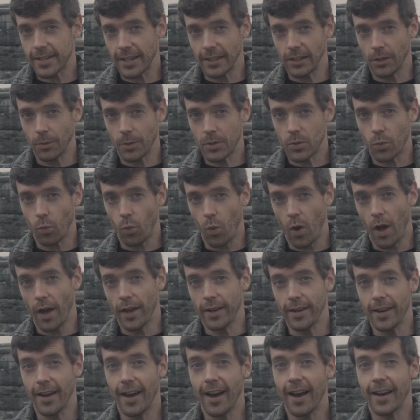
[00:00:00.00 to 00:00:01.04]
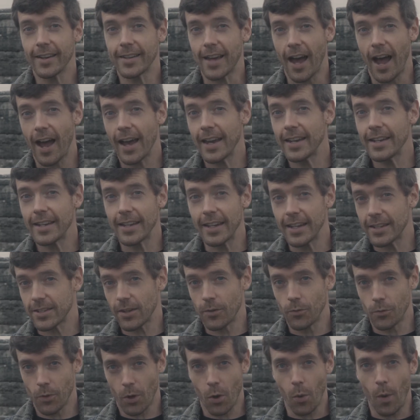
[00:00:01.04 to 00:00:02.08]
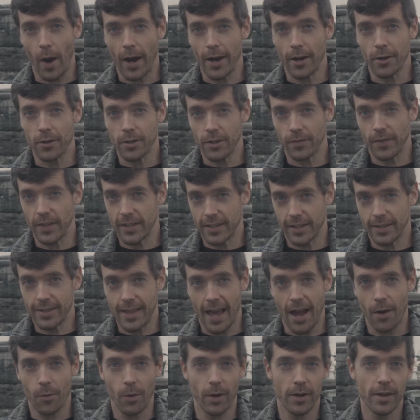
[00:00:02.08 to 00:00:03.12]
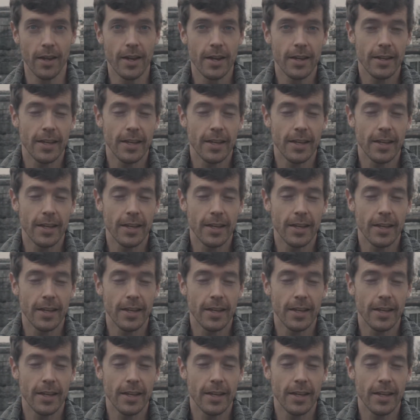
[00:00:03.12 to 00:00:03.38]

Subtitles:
St. Louis 1, a guide isn't required to visit that one.